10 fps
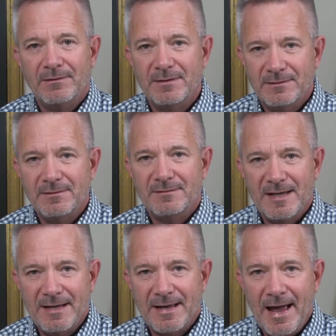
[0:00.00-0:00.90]
then
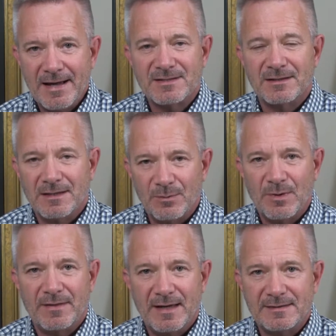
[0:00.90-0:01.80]
take action, get
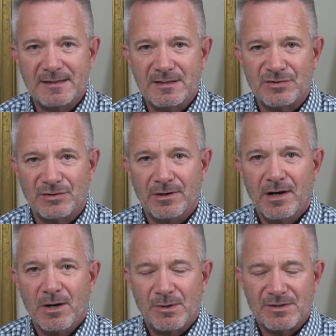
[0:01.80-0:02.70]
rid of that teacher.
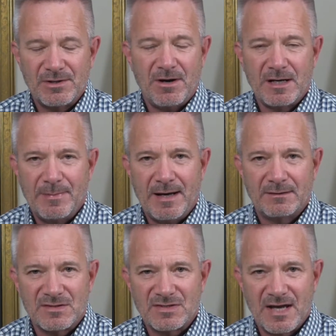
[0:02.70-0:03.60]
We're talking
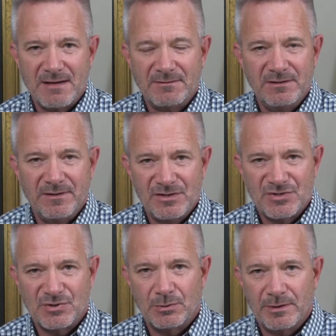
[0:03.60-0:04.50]
about the safety of our
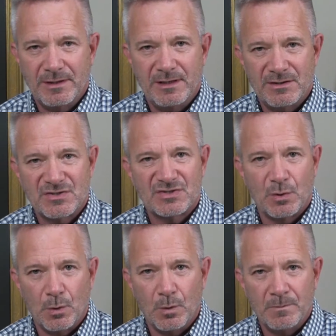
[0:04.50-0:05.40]
children in the
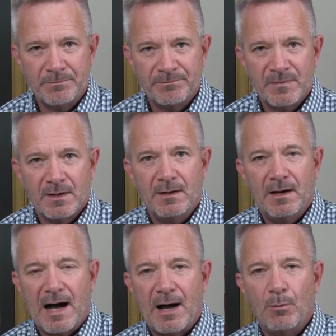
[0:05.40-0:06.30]
school.
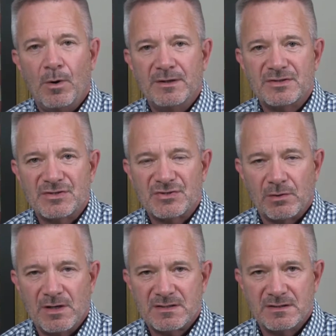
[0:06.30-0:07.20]
I want to
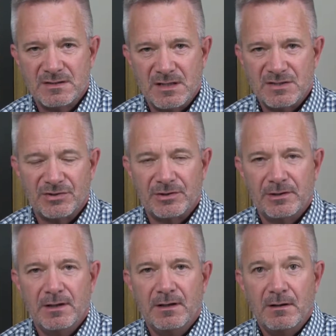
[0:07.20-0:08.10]
trust the
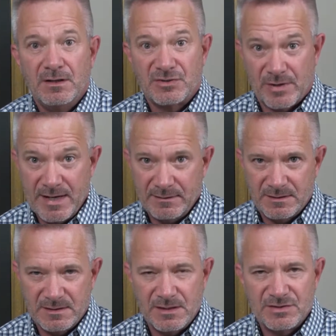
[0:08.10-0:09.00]
teacher, train the
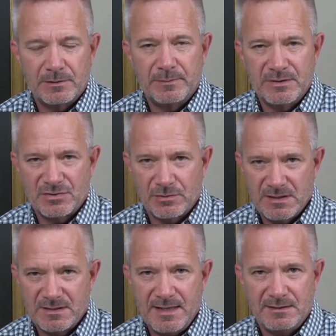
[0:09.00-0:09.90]
teacher, but
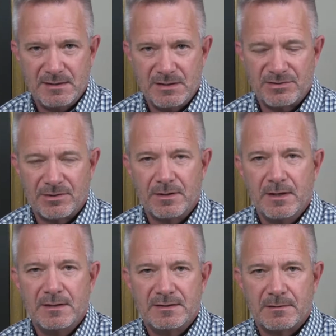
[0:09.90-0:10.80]
trust that teacher
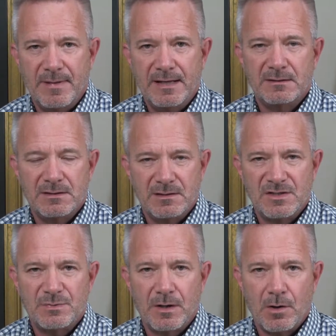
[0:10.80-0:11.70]
to make the
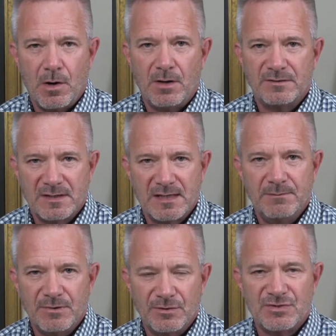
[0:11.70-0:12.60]
judgment call to
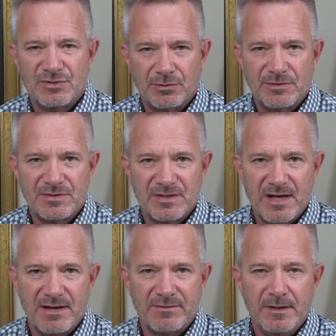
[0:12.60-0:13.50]
keep those children
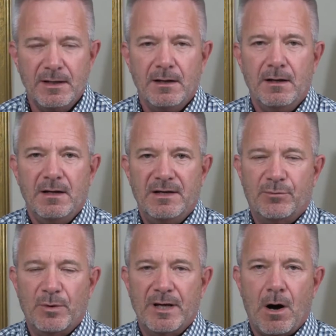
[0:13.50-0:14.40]
safe. If we